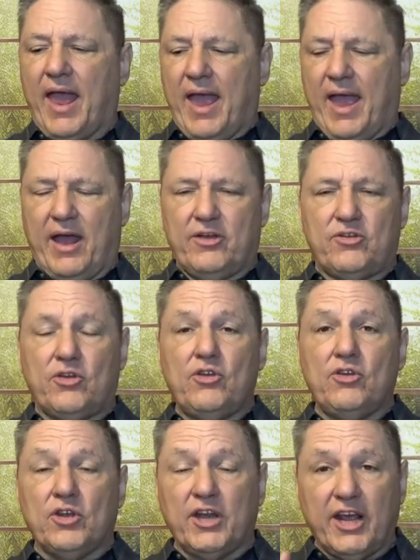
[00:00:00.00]
And
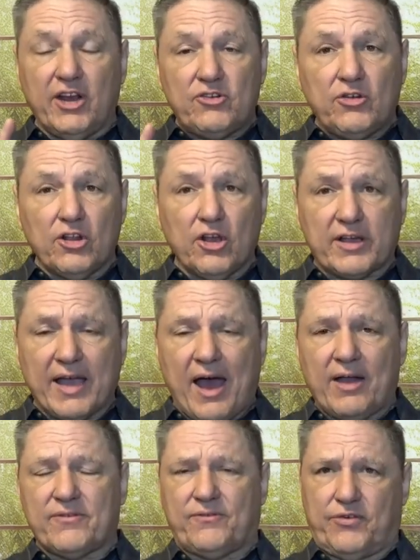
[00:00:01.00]
you need to look
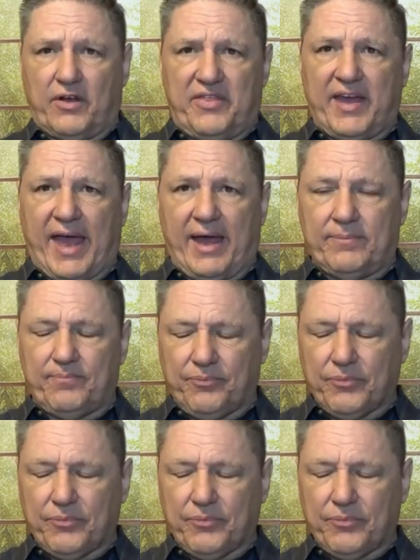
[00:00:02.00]
out for that.